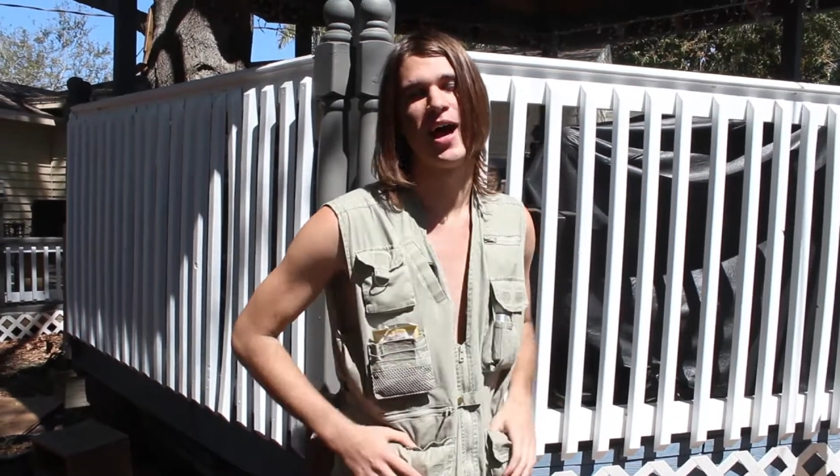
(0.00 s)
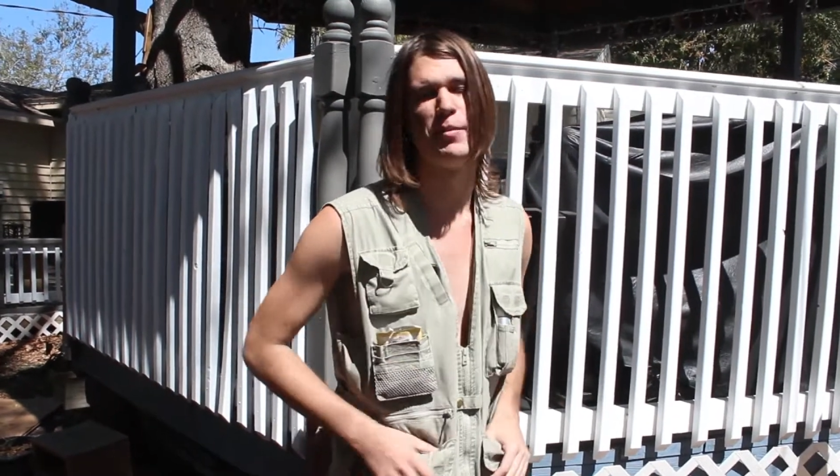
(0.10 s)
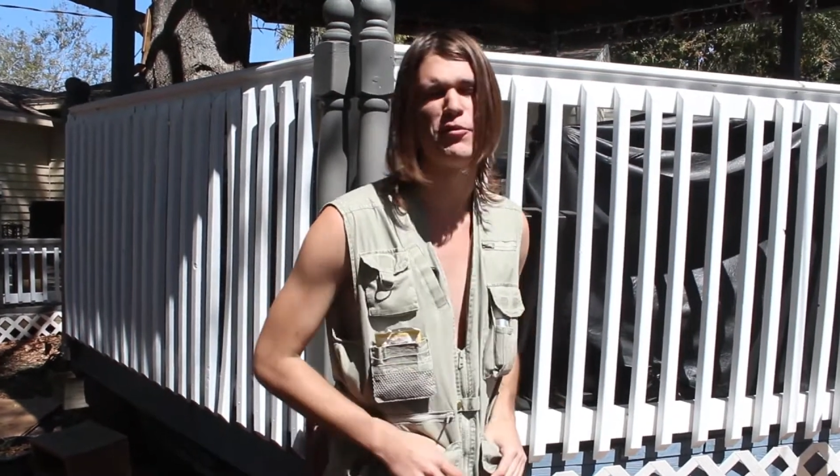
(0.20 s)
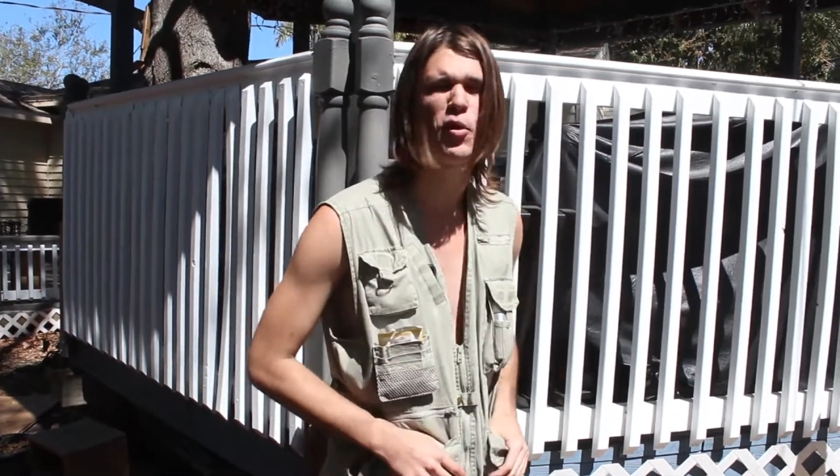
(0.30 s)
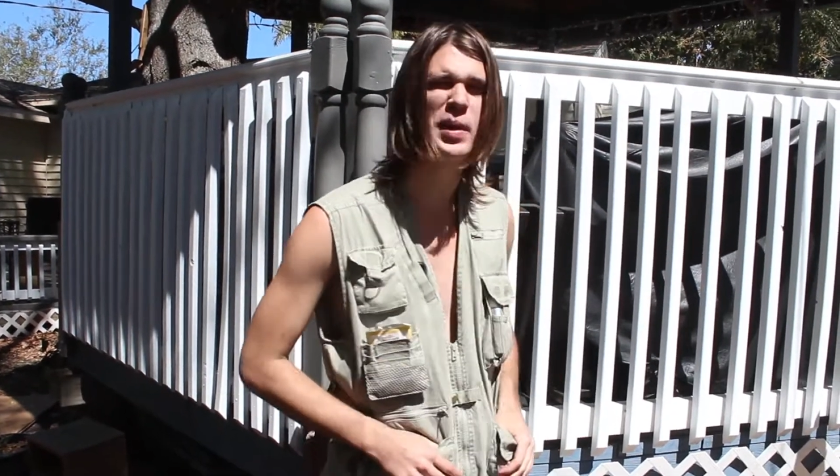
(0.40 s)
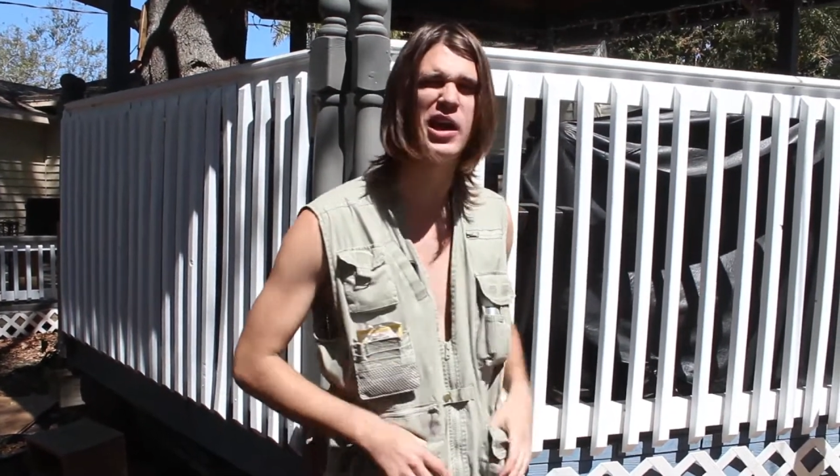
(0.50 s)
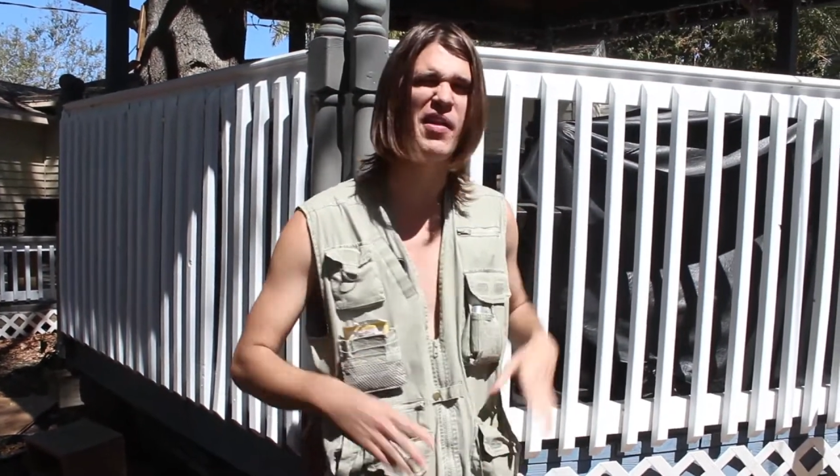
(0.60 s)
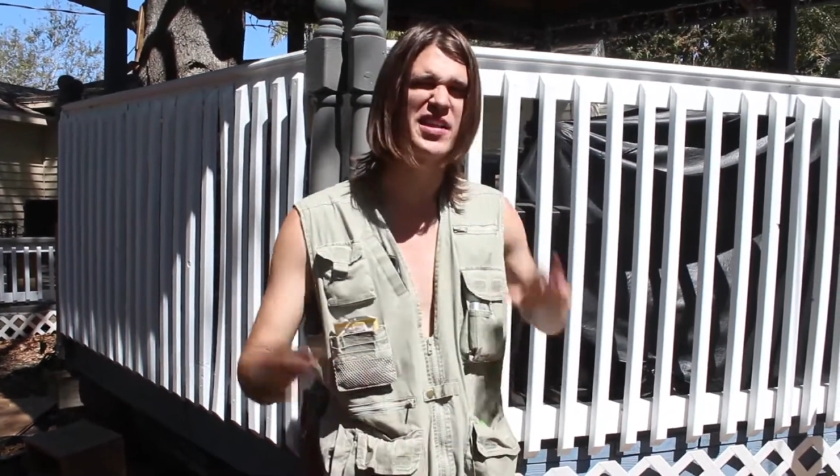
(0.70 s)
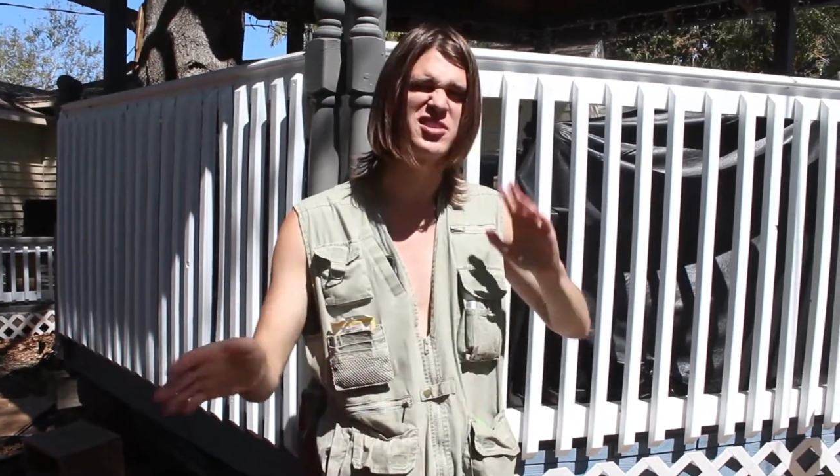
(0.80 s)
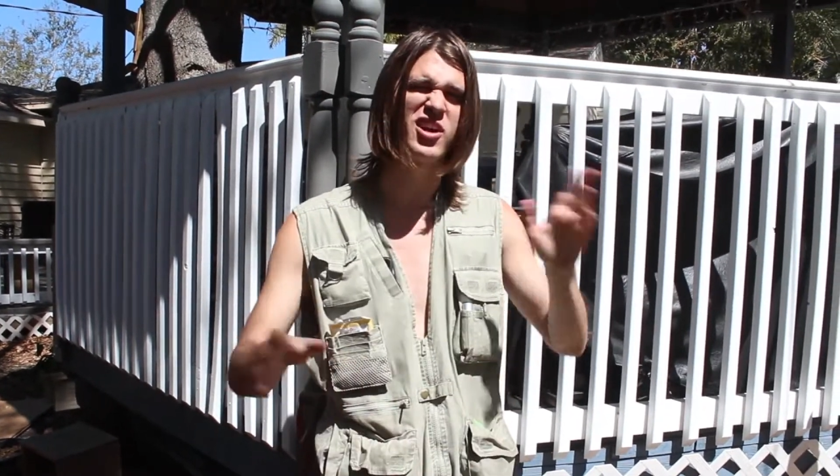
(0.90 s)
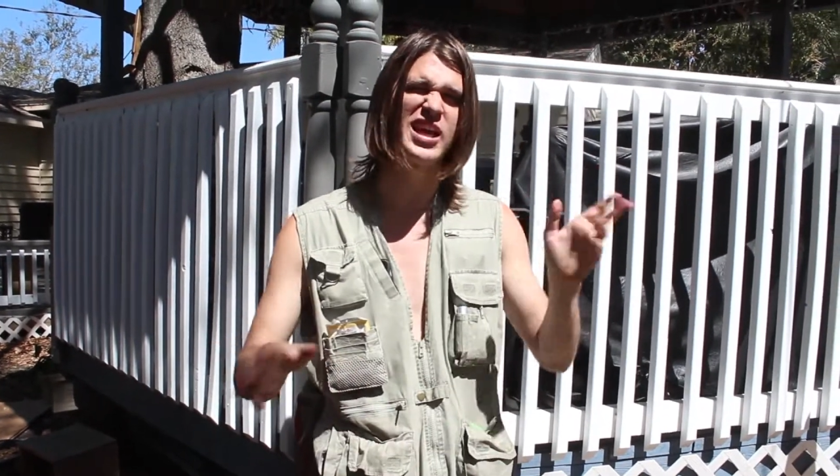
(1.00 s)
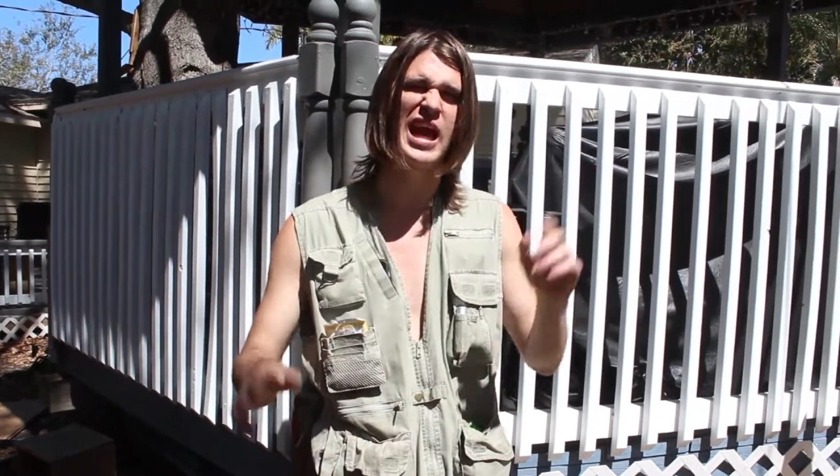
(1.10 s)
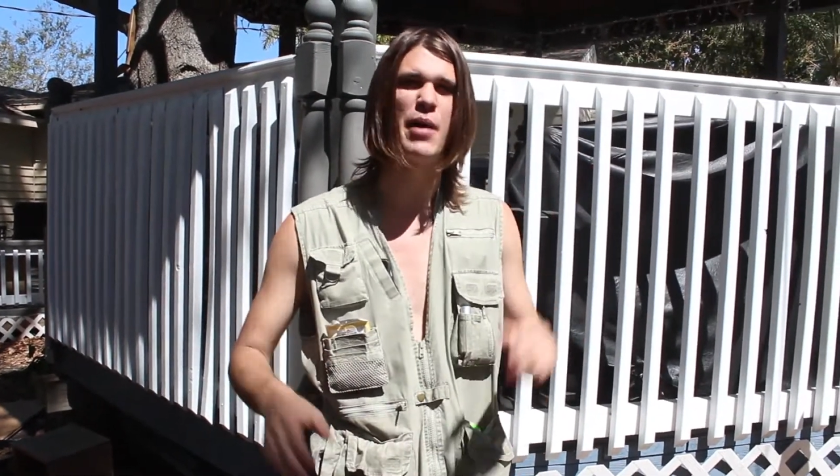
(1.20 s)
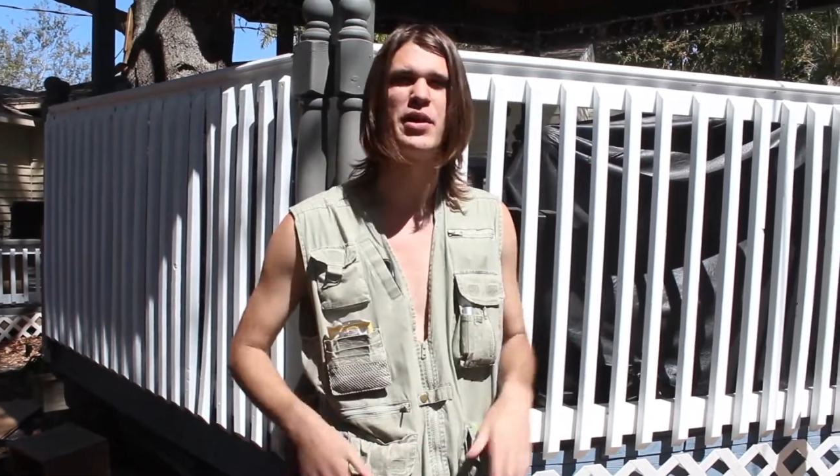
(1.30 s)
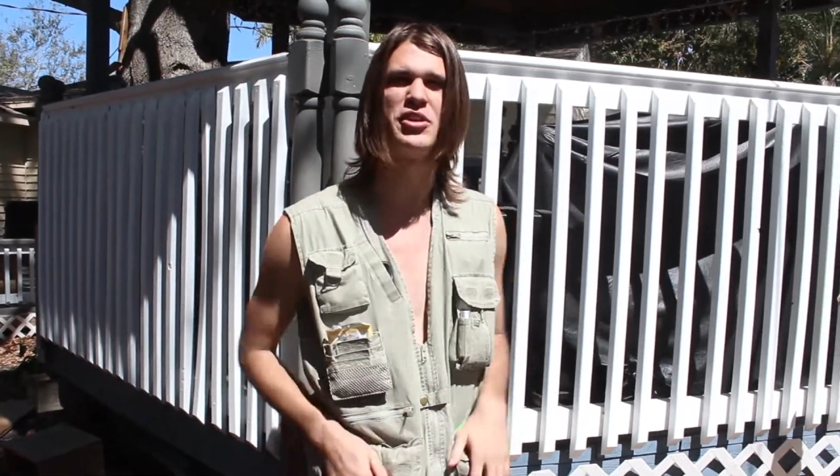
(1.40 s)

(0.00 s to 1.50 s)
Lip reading: Before we get all that started, I want to